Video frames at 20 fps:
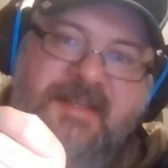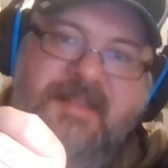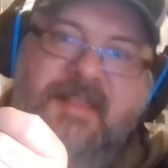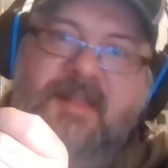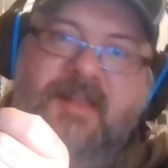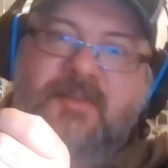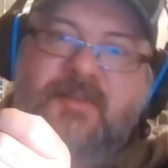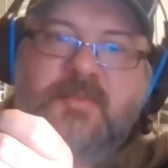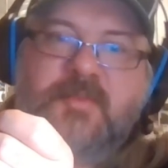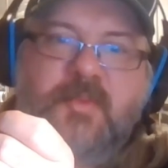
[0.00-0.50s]

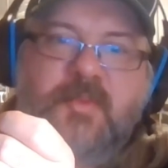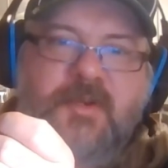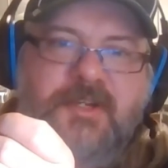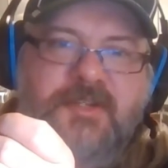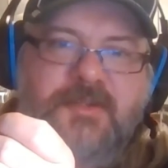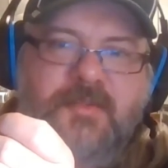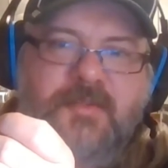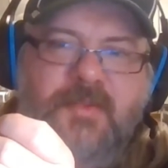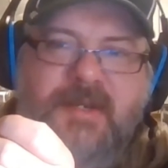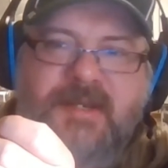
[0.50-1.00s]
That looks pretty
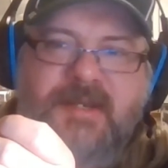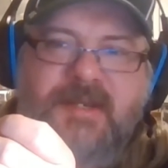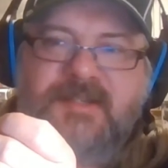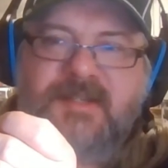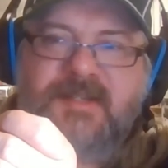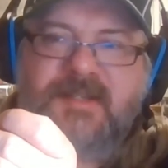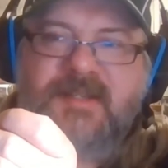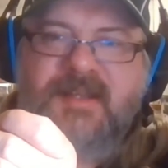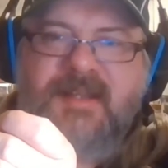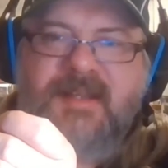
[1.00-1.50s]
sweet.
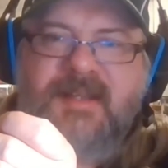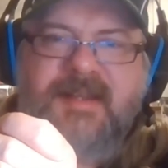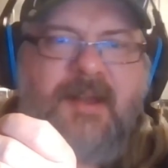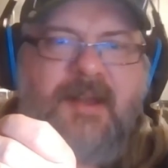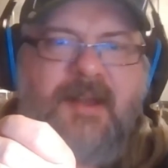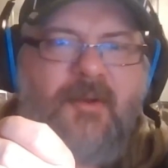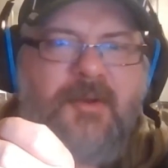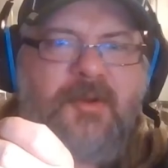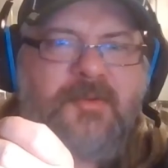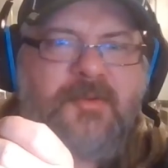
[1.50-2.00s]

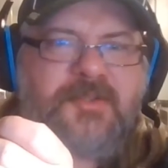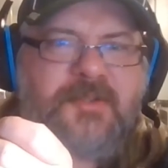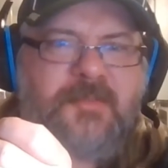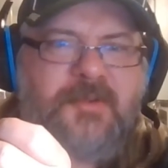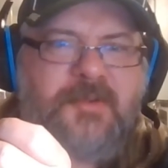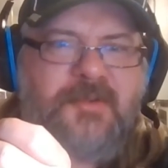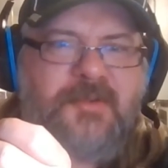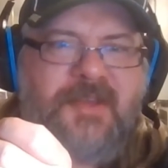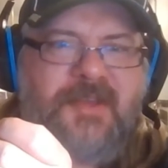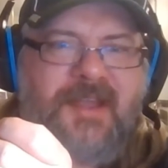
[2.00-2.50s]
Now I know some of
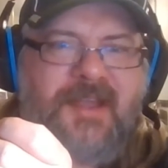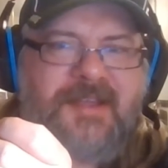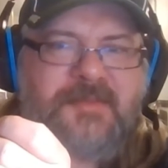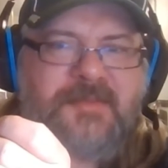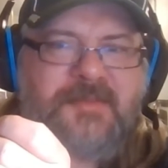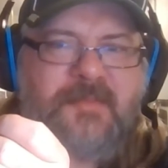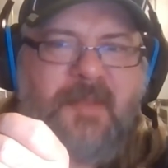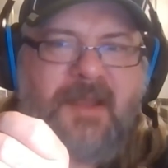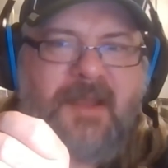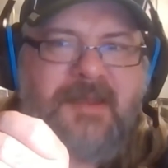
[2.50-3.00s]
you
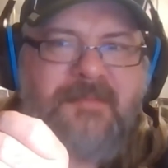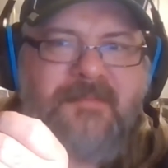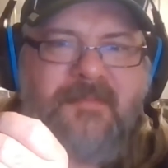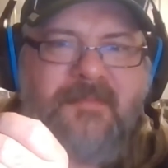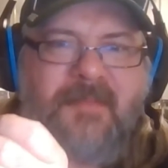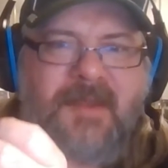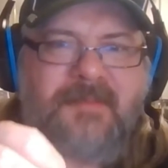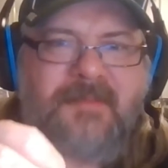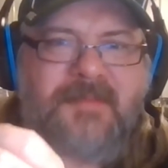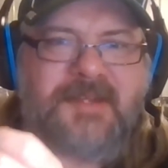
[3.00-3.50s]
guys might
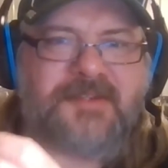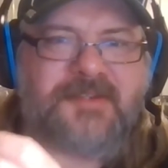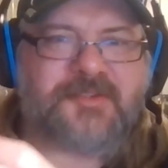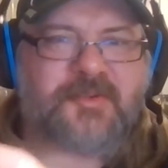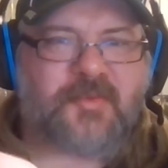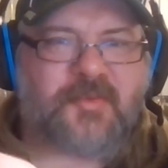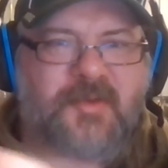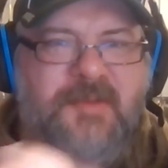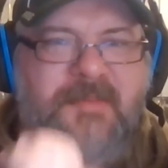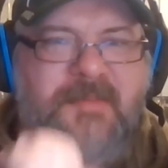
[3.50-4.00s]
might be
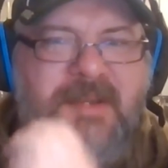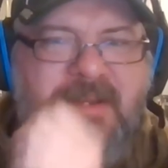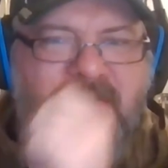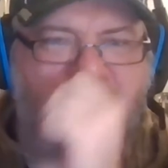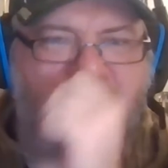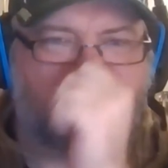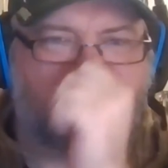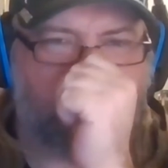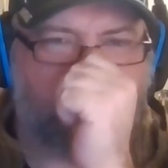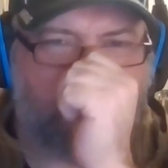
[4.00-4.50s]
screaming at
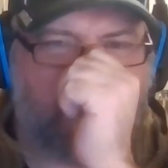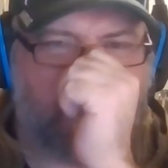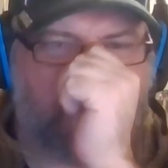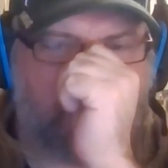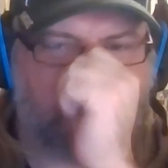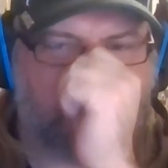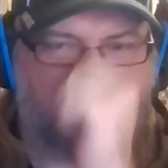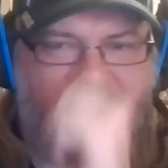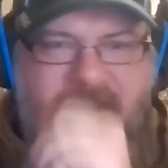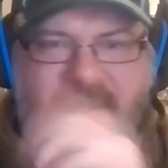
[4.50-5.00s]
your
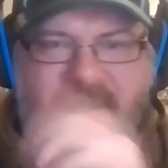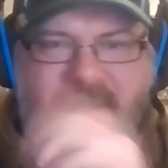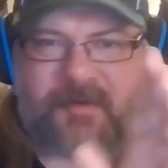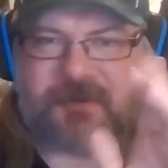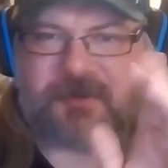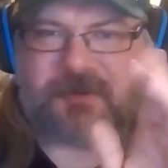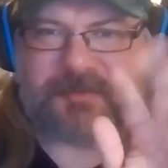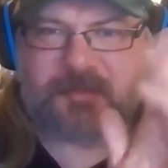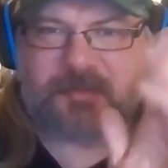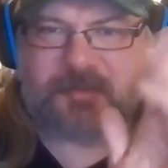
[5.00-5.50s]
computers right now
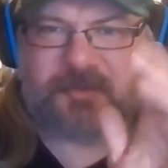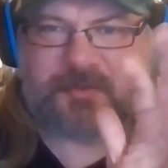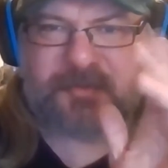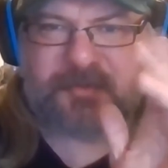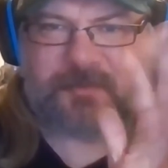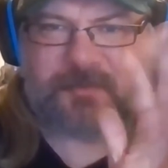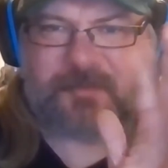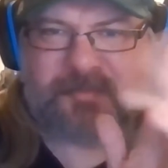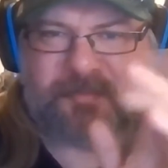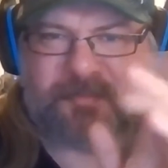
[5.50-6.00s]
because I'm
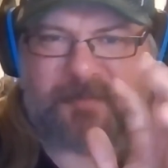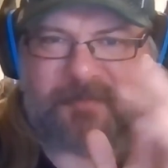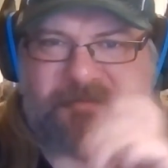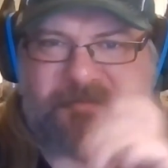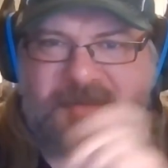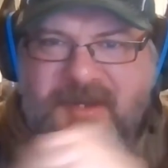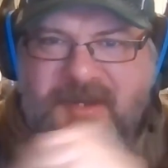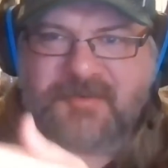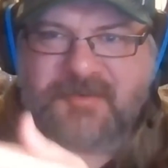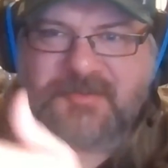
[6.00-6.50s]
using my
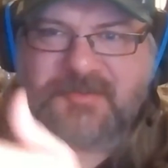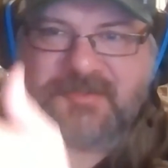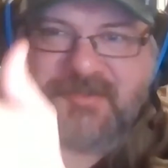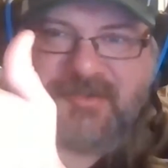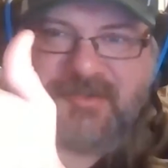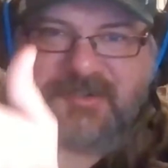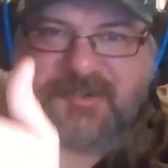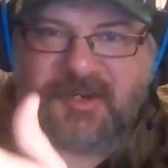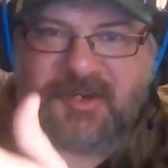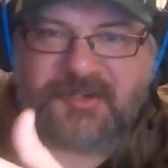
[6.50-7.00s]
fingers
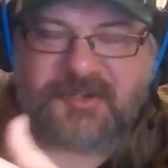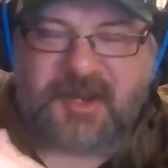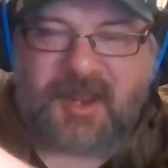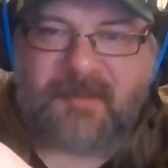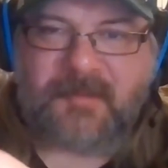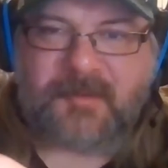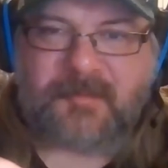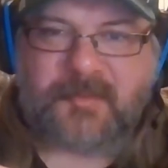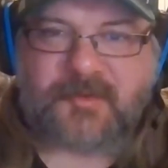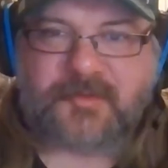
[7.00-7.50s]
to touch
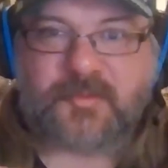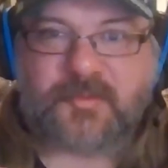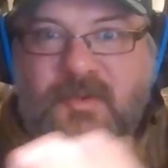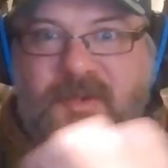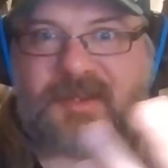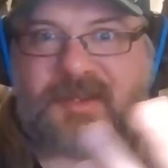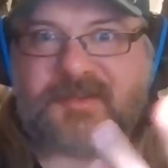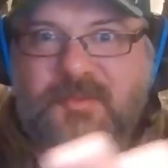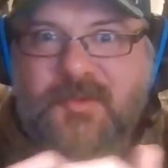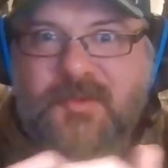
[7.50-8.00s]
comic books. Well,
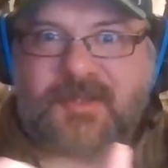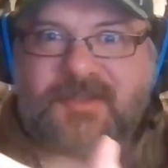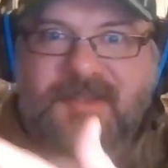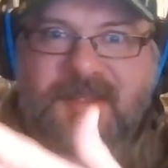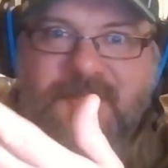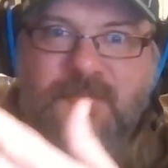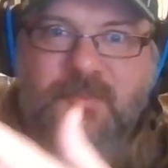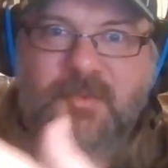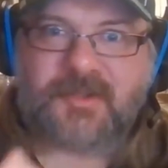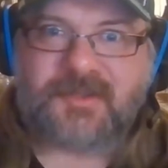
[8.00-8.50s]
guess what?
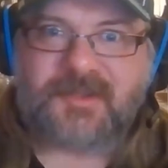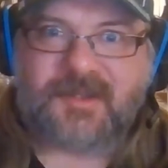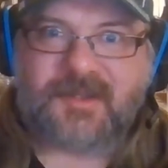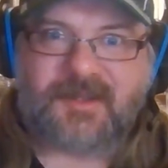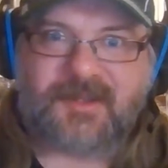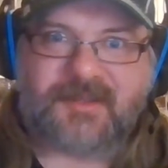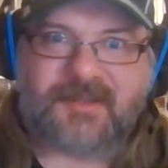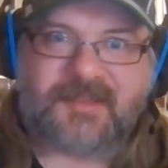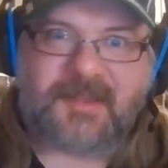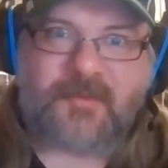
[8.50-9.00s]
That's what the,
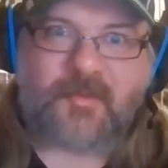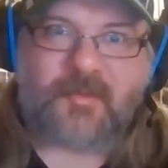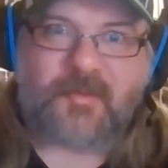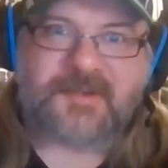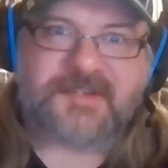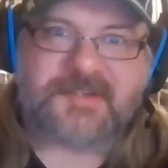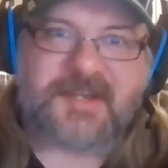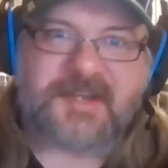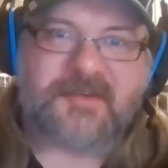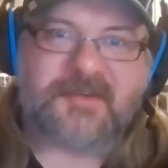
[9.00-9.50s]
uh, they were
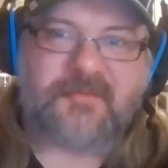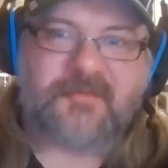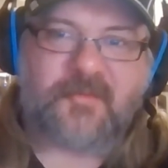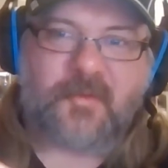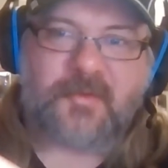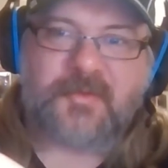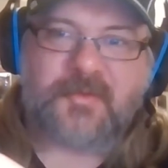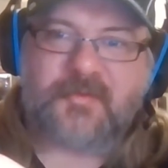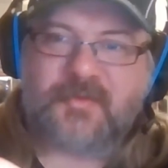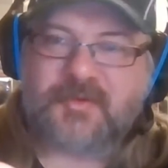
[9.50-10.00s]
intended
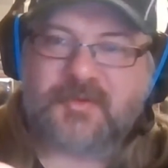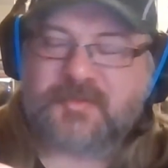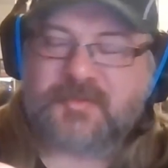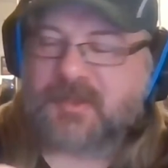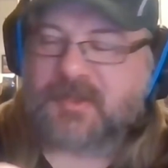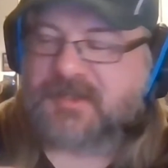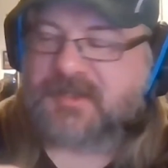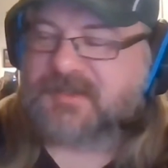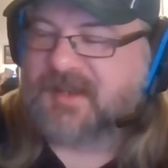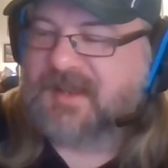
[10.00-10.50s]
for in the first
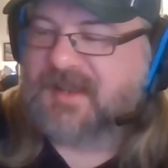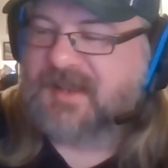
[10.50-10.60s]
place,